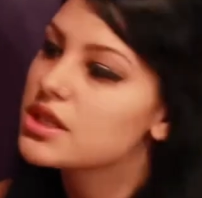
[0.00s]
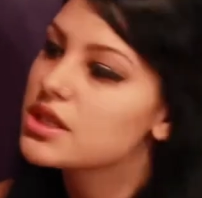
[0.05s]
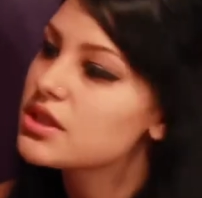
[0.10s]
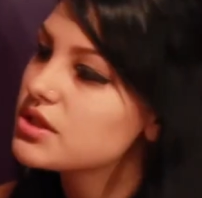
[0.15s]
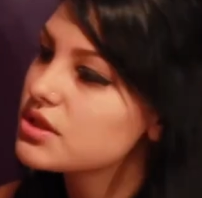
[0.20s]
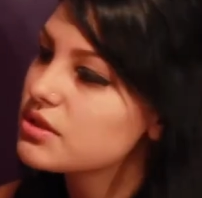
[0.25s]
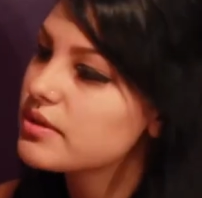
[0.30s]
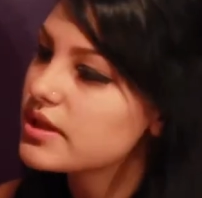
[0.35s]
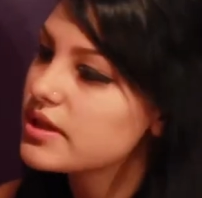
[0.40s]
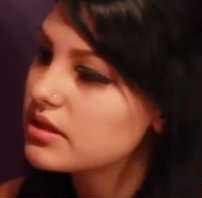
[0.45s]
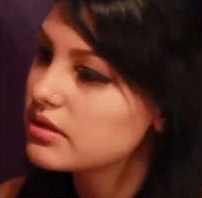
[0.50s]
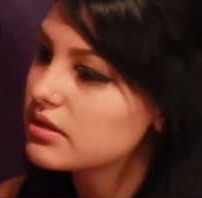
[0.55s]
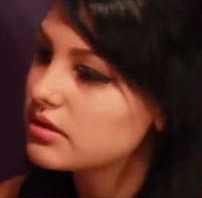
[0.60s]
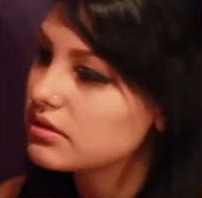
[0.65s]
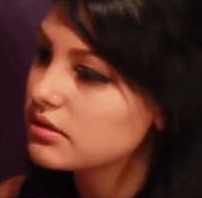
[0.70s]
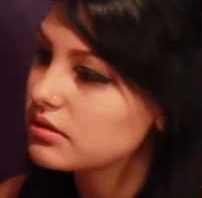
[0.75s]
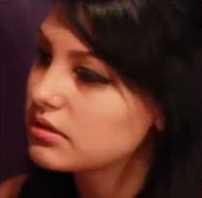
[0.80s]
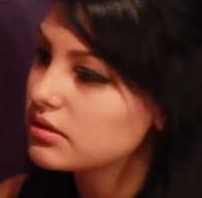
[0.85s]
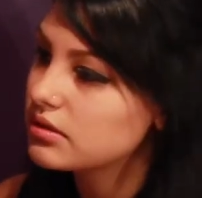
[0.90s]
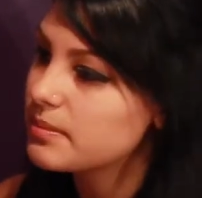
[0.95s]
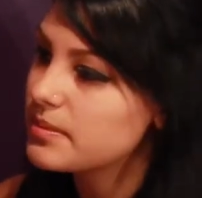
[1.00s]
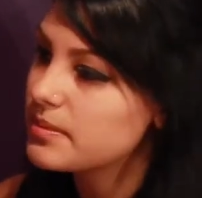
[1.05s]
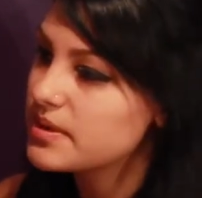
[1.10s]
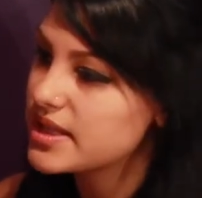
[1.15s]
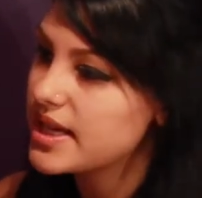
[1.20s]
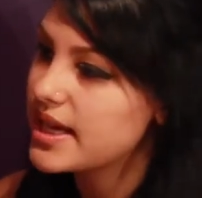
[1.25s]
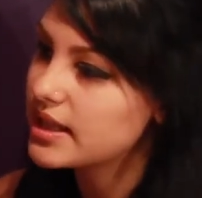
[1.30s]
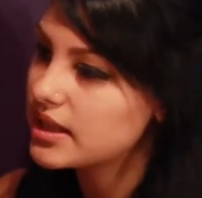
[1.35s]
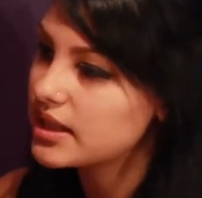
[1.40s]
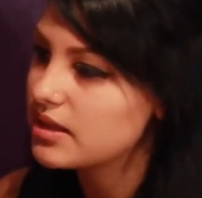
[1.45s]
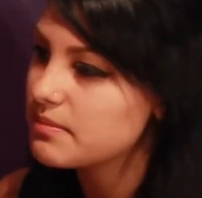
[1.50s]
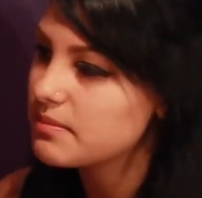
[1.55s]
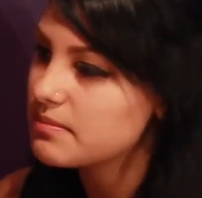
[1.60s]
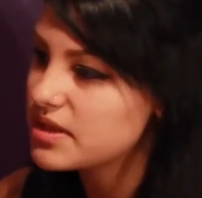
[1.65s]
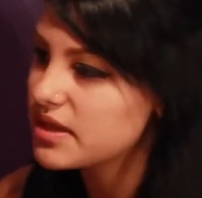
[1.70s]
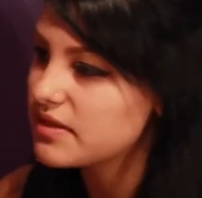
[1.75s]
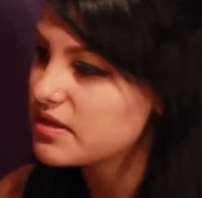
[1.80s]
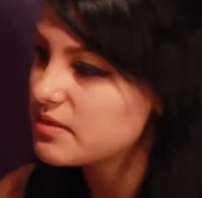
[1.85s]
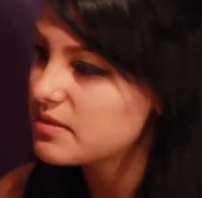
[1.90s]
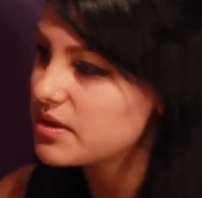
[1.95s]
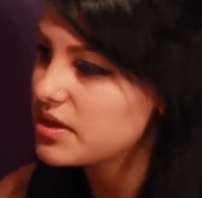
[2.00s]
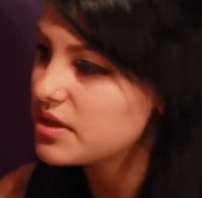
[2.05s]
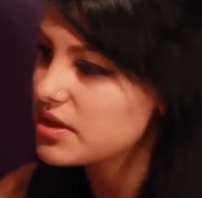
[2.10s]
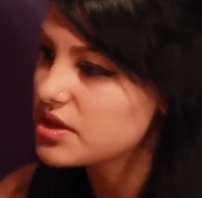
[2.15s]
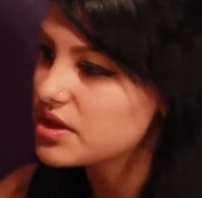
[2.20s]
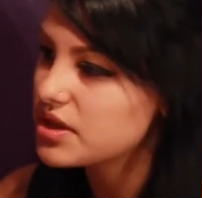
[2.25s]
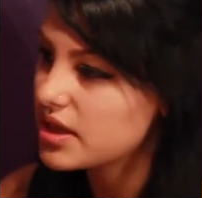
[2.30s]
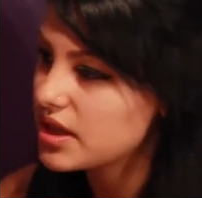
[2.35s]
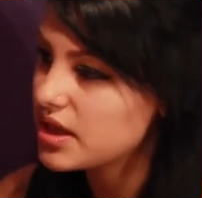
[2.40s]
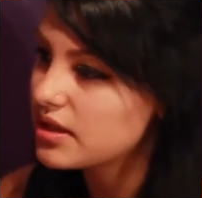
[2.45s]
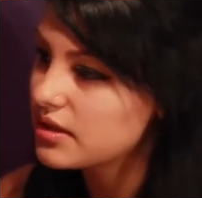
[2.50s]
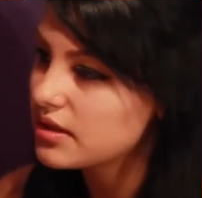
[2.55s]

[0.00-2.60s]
into it. They're protecting themselves spiritually.